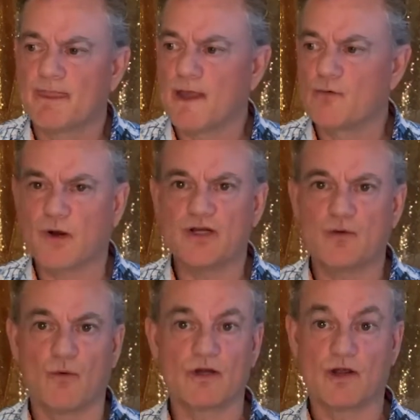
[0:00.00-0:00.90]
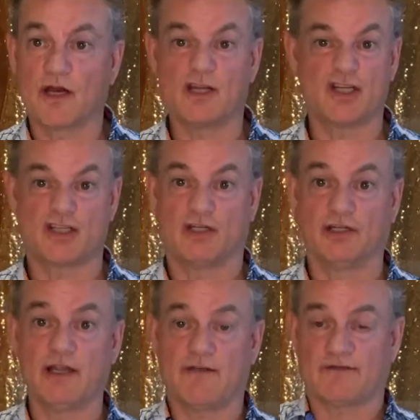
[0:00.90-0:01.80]
we're going to just
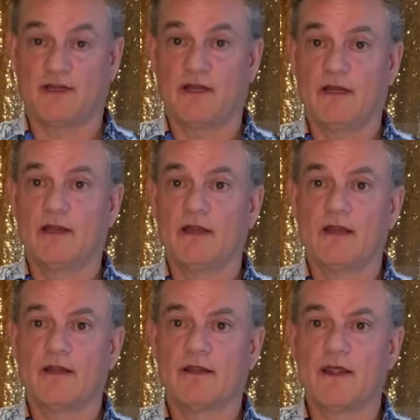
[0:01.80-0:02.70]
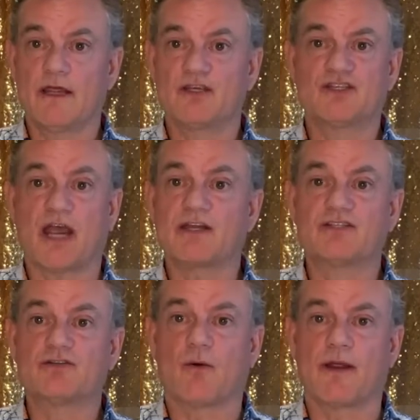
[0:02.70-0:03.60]
lift the second
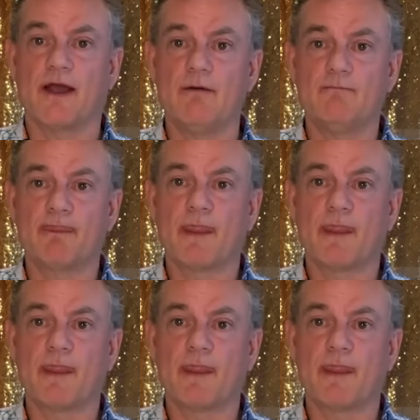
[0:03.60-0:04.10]
story up.